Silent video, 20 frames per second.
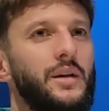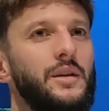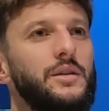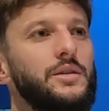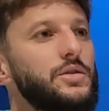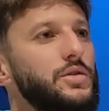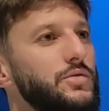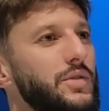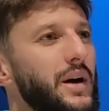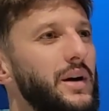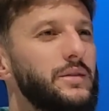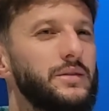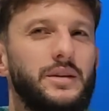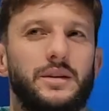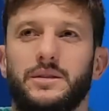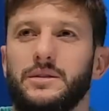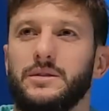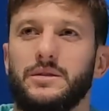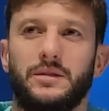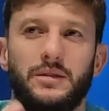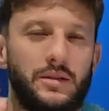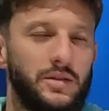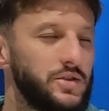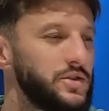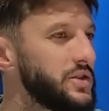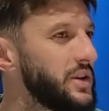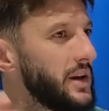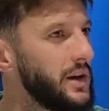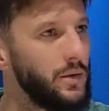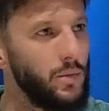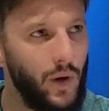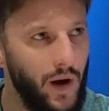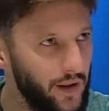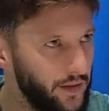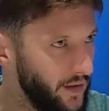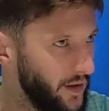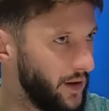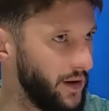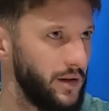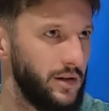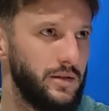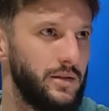the surroundings, the shitty weather.